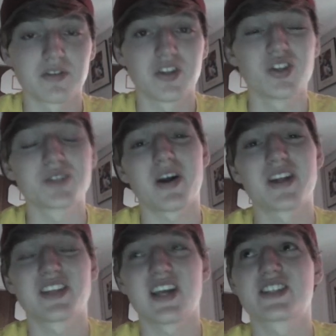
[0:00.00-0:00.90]
few
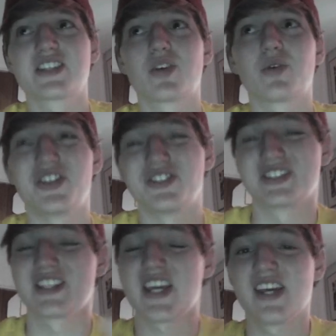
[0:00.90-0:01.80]
spots last year where
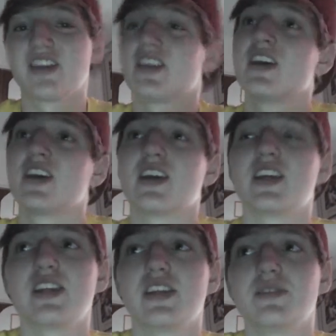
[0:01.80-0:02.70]

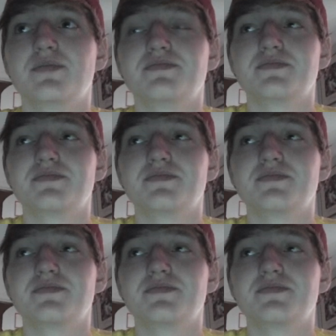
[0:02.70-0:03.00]
he